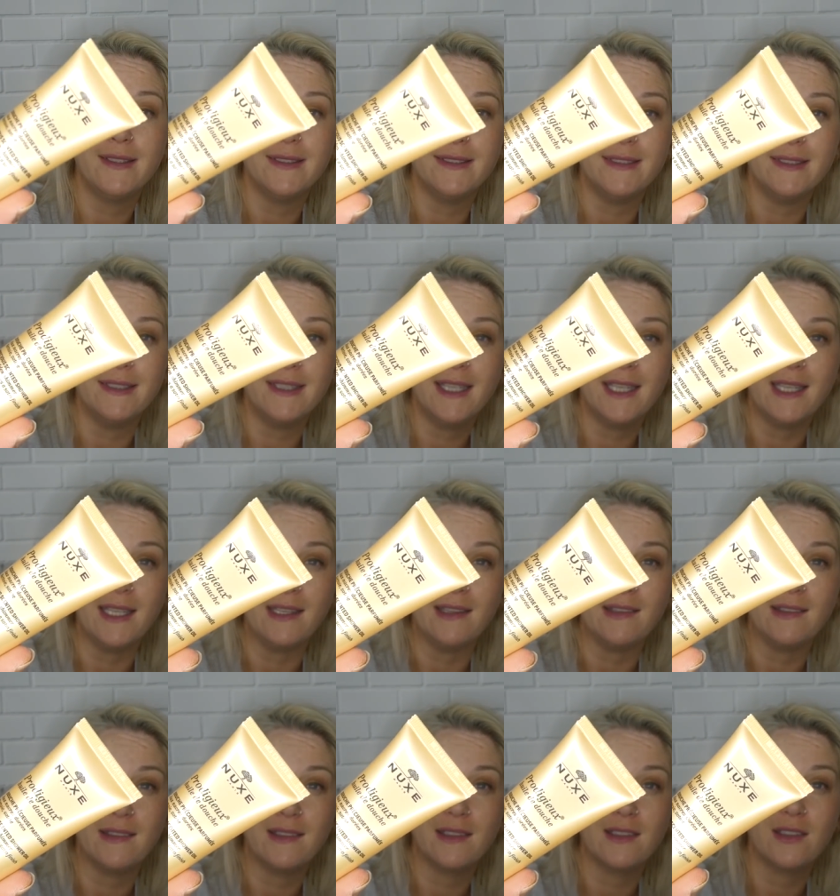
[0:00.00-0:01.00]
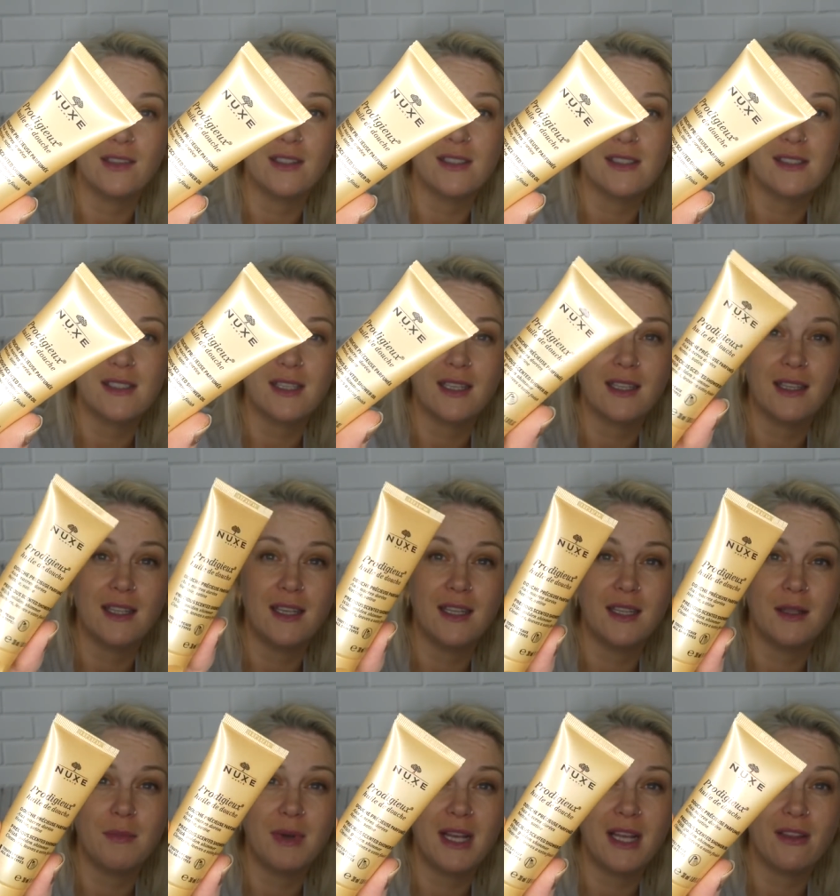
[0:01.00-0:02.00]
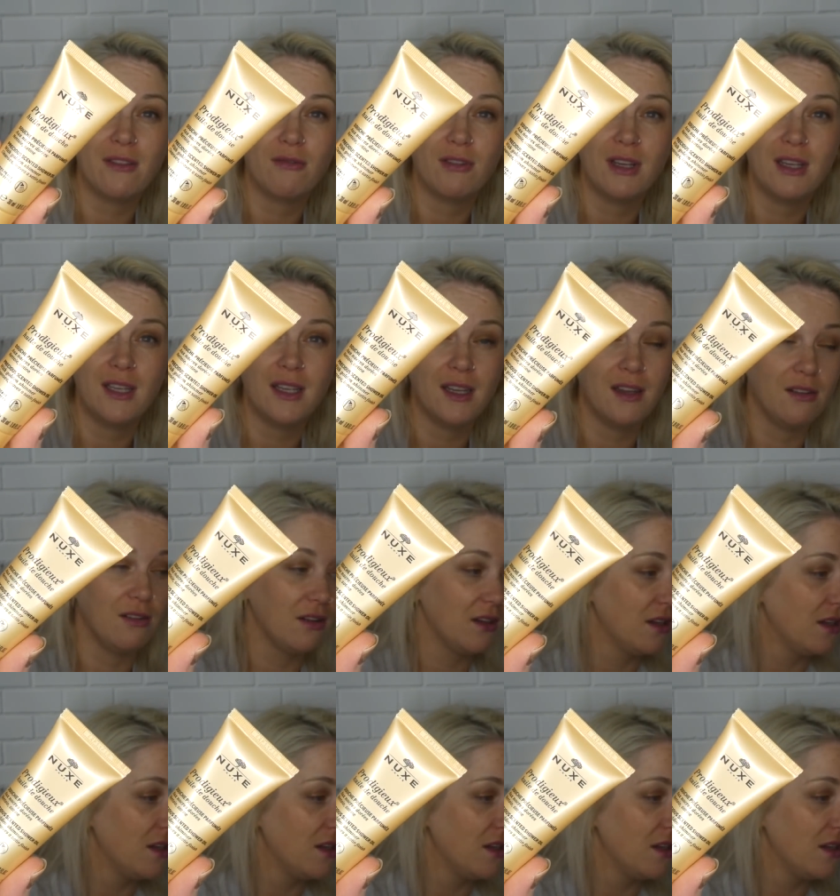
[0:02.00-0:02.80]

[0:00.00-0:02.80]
Nice. Gonna stick that in the bath right now